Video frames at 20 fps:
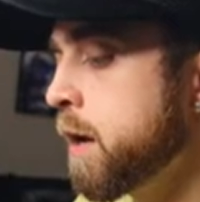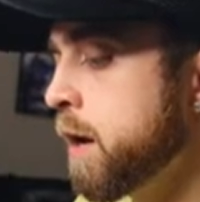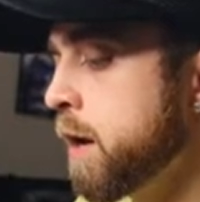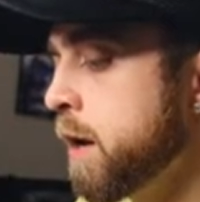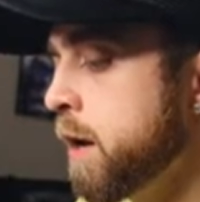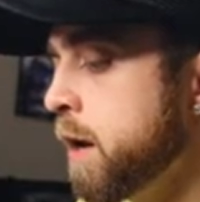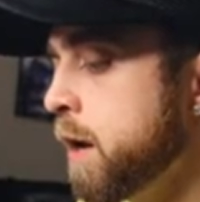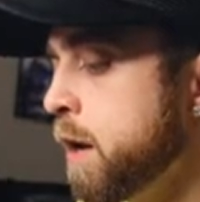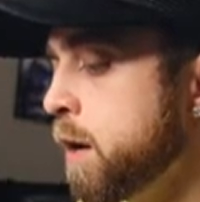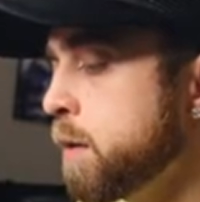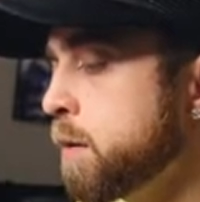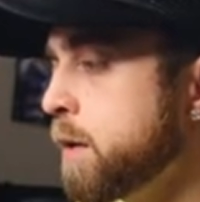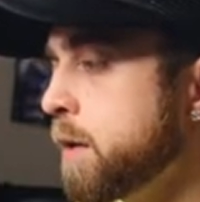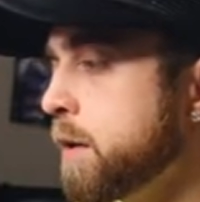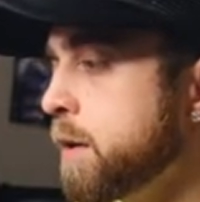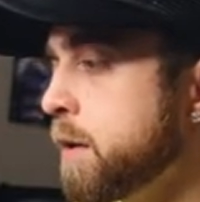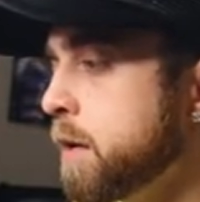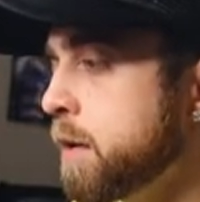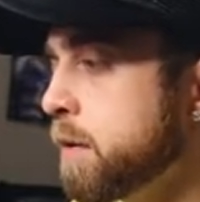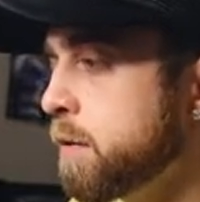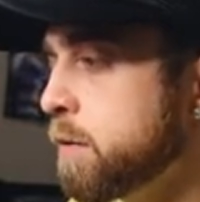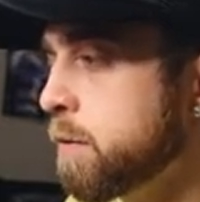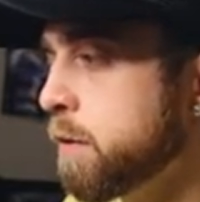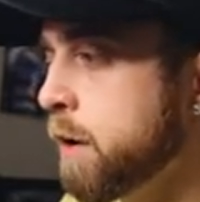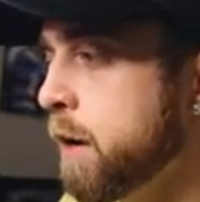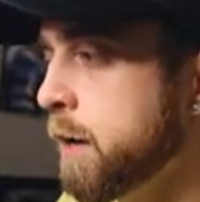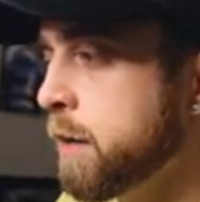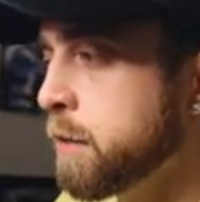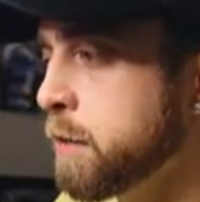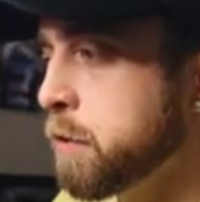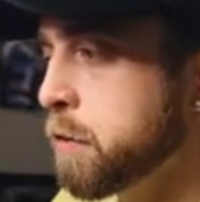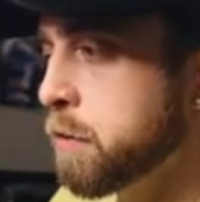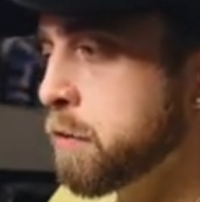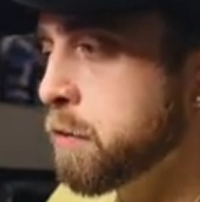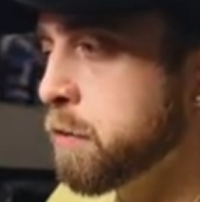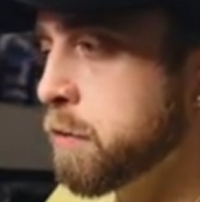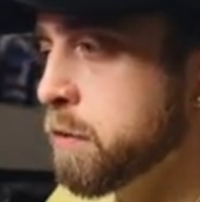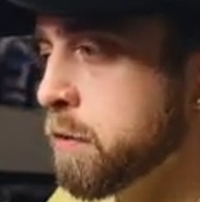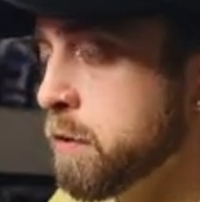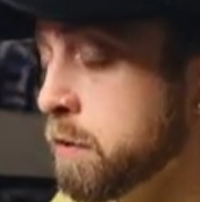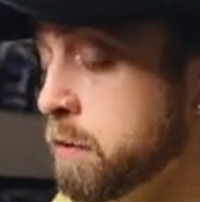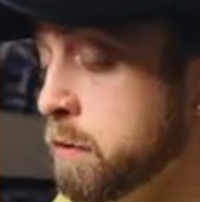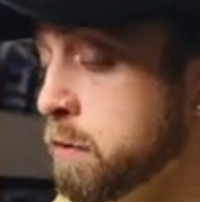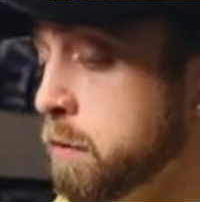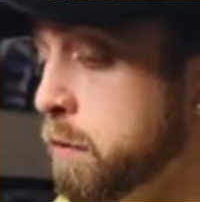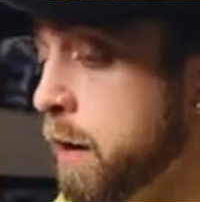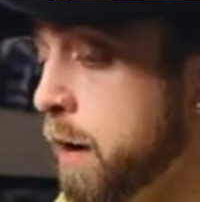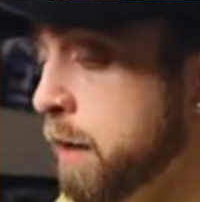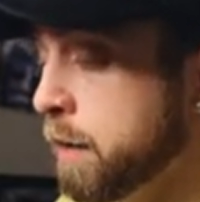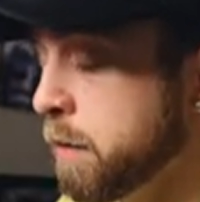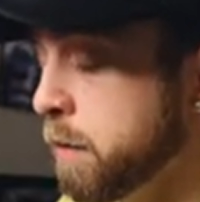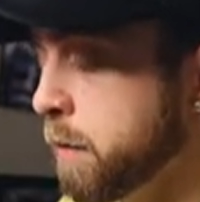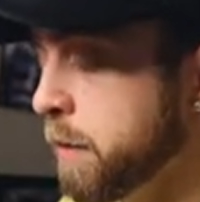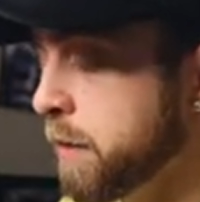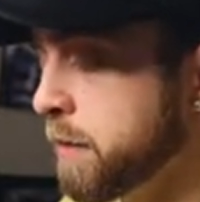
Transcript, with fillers: Alolan Raichu. So two Hollow